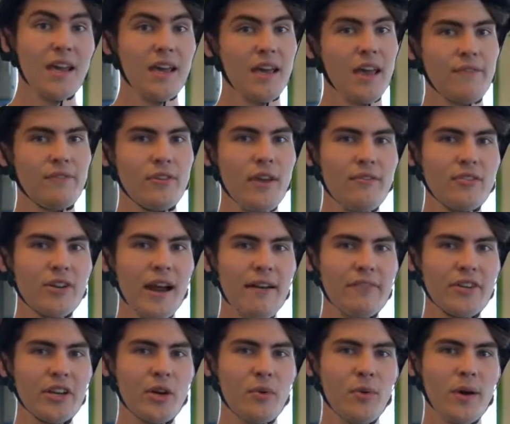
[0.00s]
If you ever have
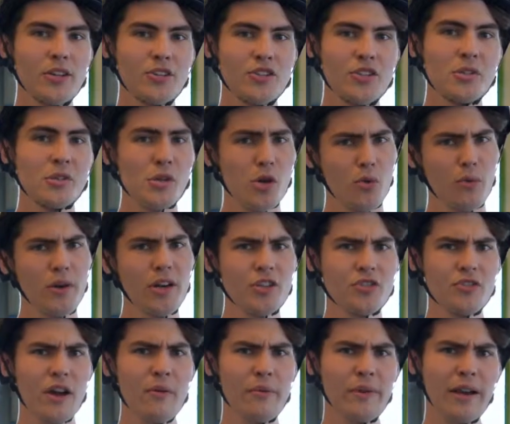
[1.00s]
any questions or want to
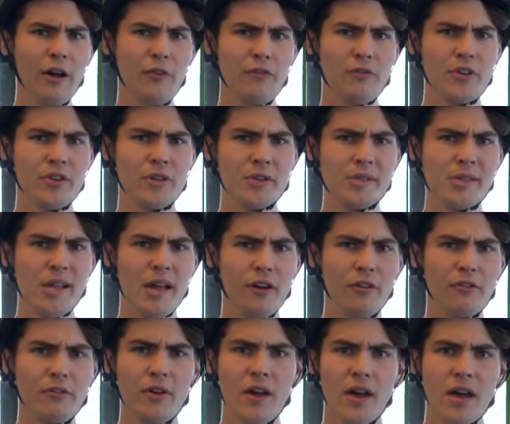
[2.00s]
try one out for
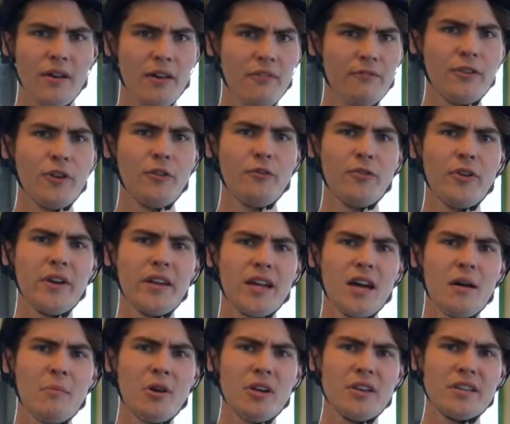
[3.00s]
yourself, feel free to
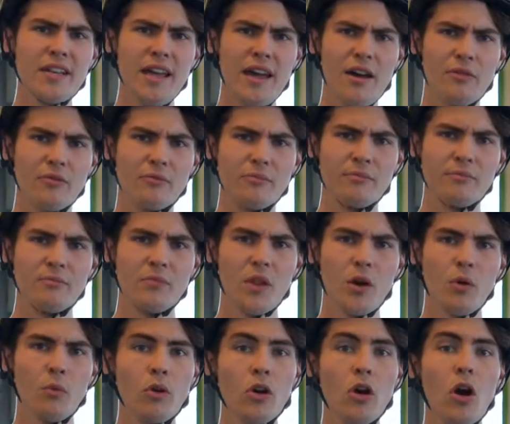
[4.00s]
come on down.
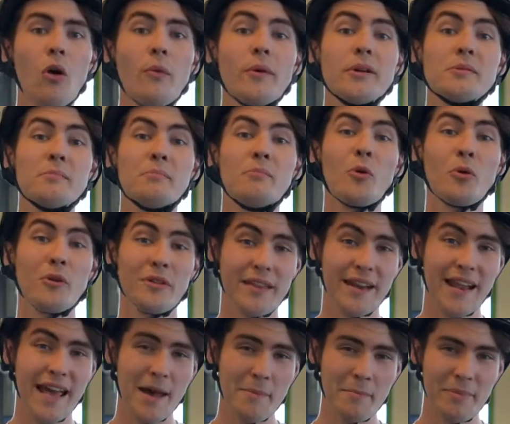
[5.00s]
We're always more than
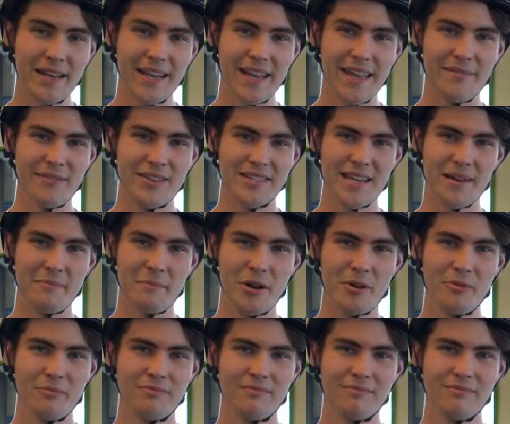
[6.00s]
happy to give a
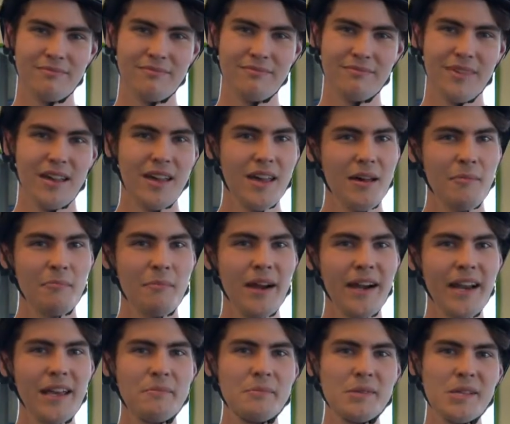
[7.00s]
demo. My
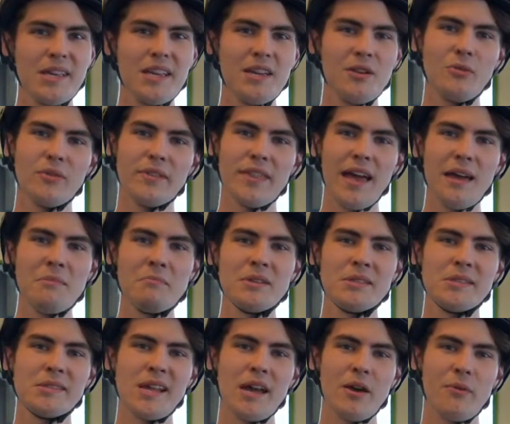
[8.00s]
name's Ian with Edmund
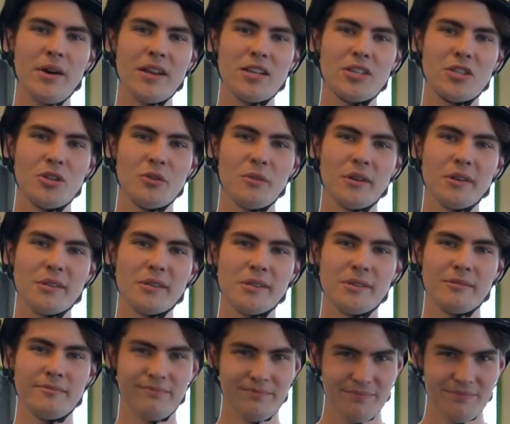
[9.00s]
Segway Tours.